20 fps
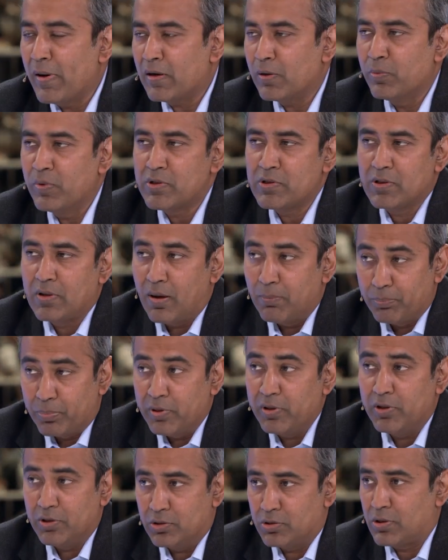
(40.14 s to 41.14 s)
matter which
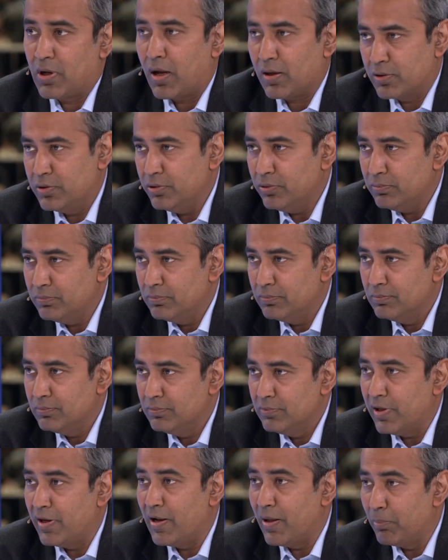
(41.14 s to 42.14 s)
company you talk to,
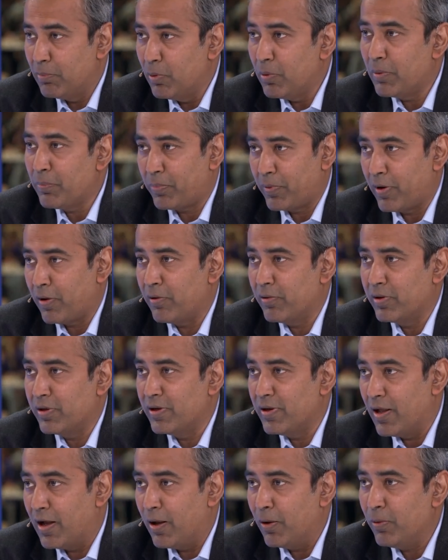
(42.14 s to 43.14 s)
the number one
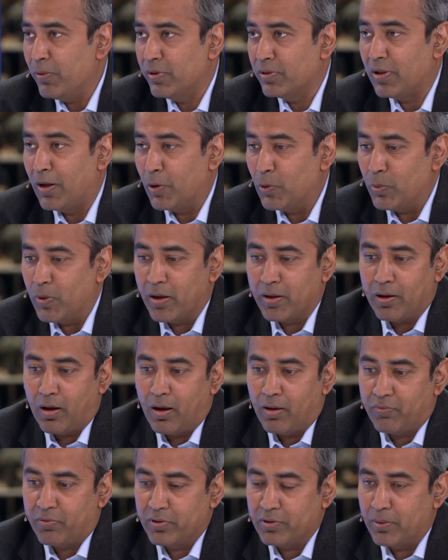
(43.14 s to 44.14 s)
priority now is how do I
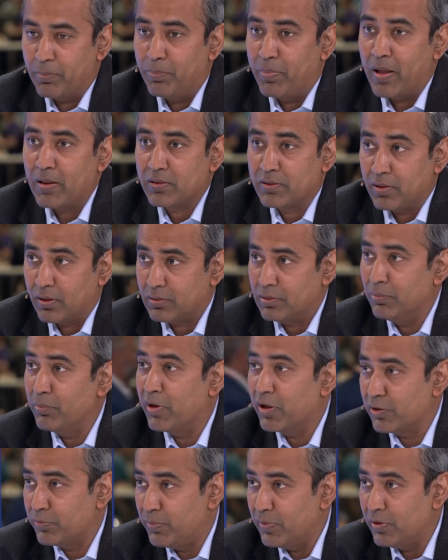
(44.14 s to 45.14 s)
offer the best
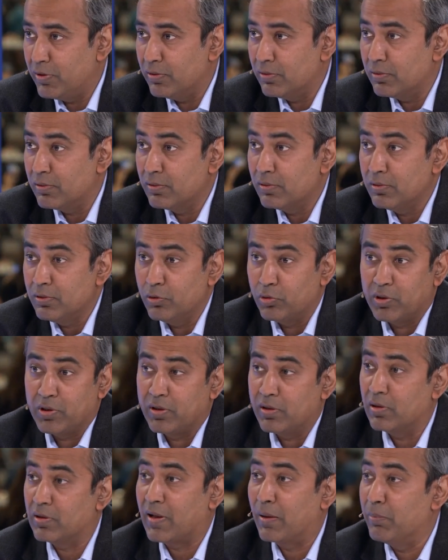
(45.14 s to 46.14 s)
customer experience using
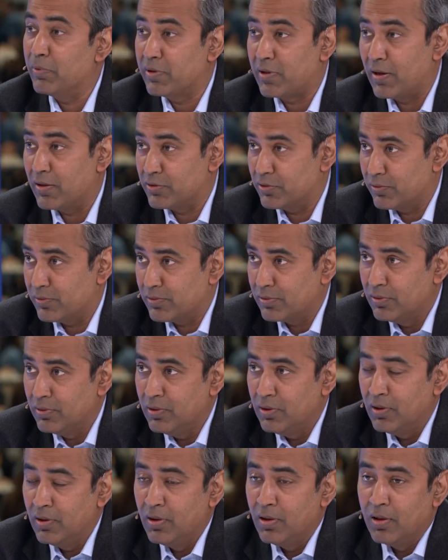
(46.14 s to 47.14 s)
real-time intelligence?
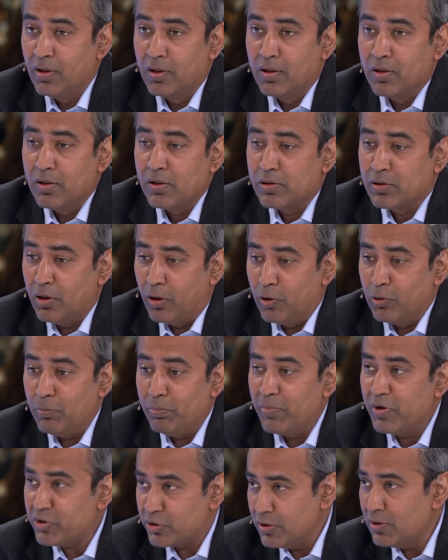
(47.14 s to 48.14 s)
Right. So
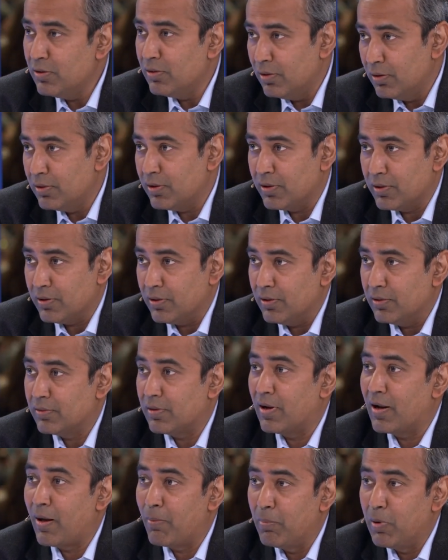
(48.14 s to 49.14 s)
machine learning is
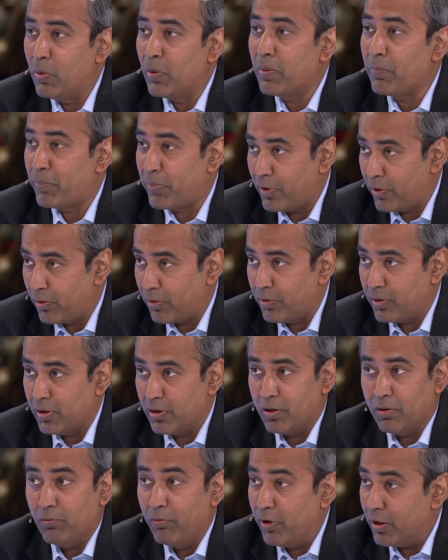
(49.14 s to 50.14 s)
the number one
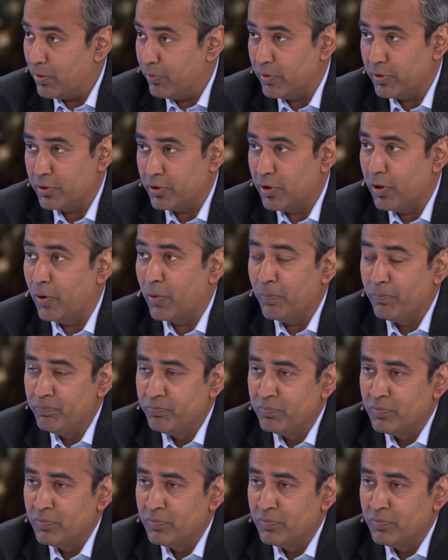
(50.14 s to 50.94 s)
priority wherever you go.